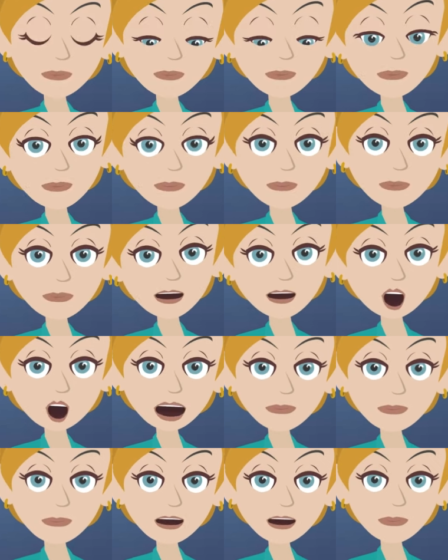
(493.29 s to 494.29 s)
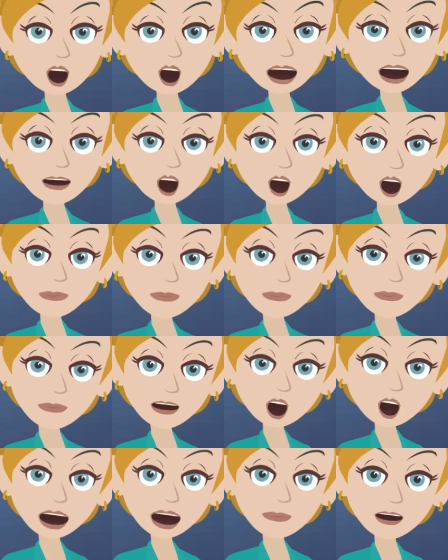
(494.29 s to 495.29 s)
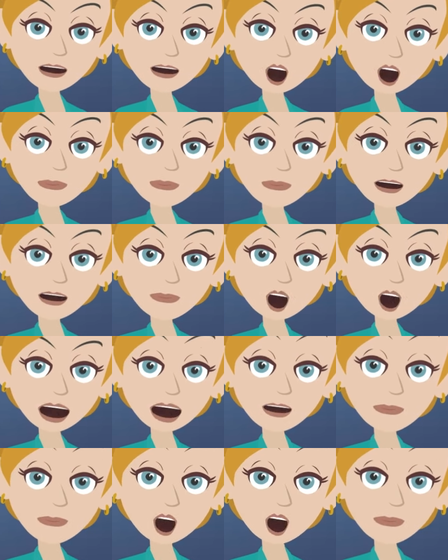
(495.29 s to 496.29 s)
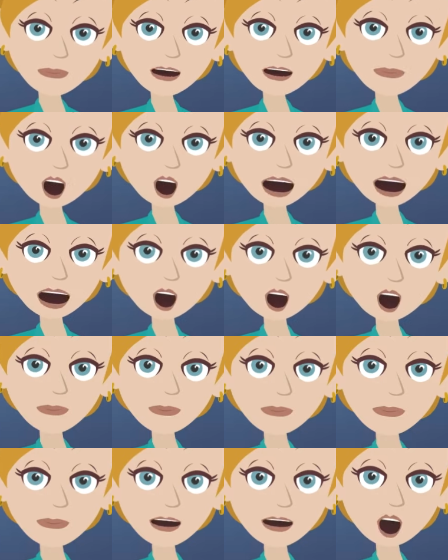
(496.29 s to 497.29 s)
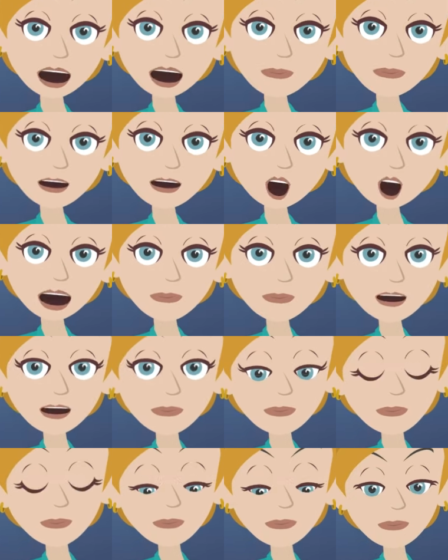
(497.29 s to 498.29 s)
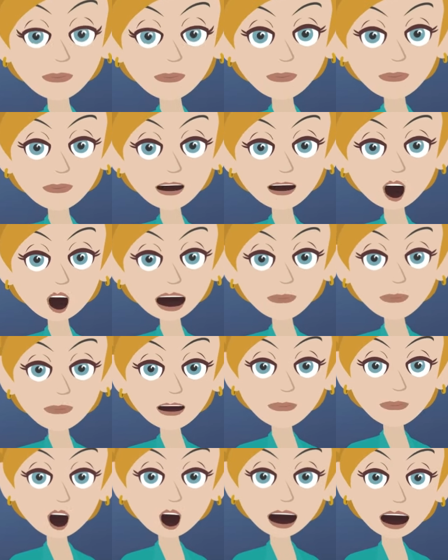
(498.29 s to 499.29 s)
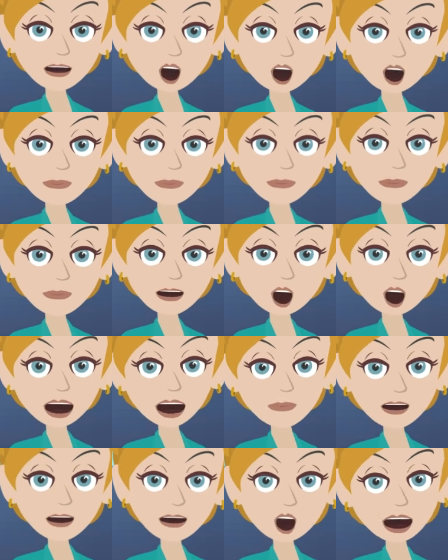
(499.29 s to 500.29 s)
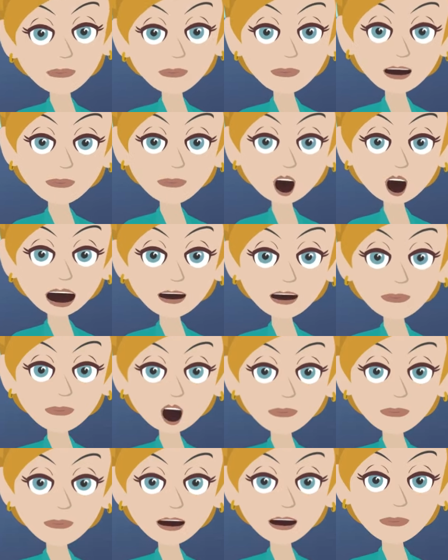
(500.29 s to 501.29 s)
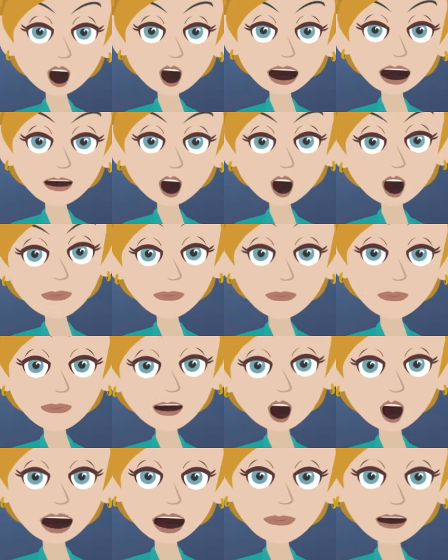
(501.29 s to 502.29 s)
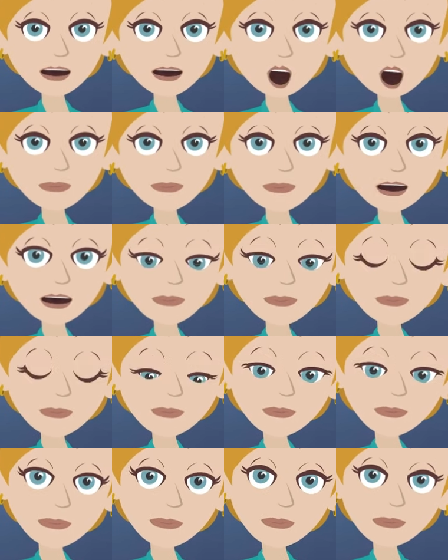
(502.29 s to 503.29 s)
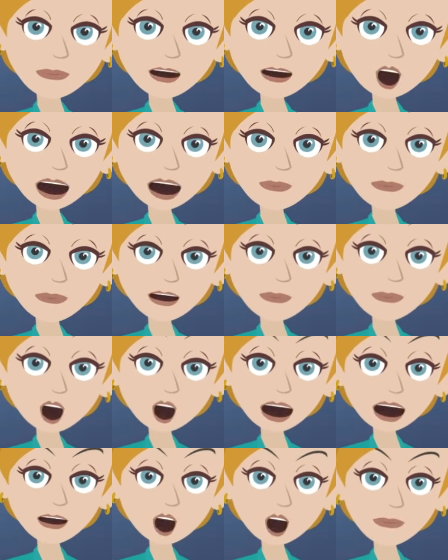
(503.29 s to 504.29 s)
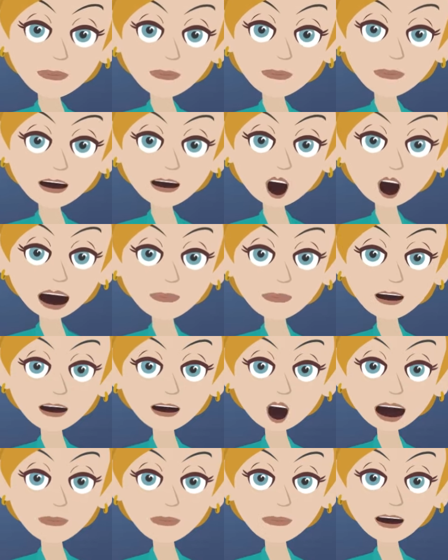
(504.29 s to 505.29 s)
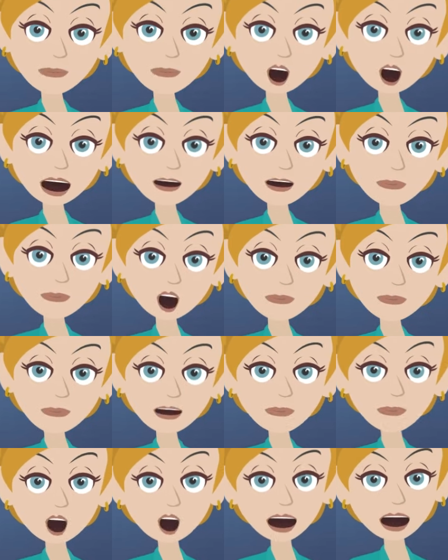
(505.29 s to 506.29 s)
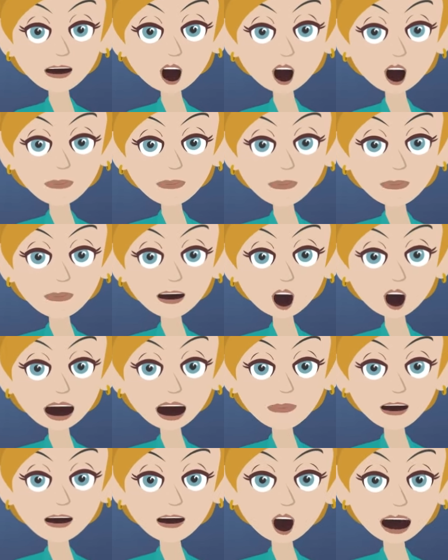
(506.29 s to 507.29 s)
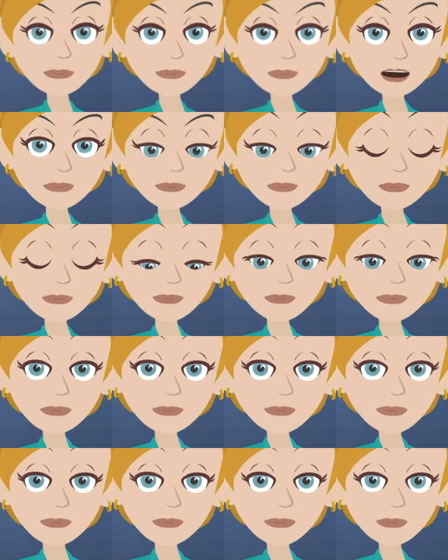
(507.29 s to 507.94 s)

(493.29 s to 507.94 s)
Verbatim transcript: As they were driving from San Diego to San Francisco, they stopped, and Jerry, as he often does, is checking the fluid levels and the pressure in the tires, and he noticed that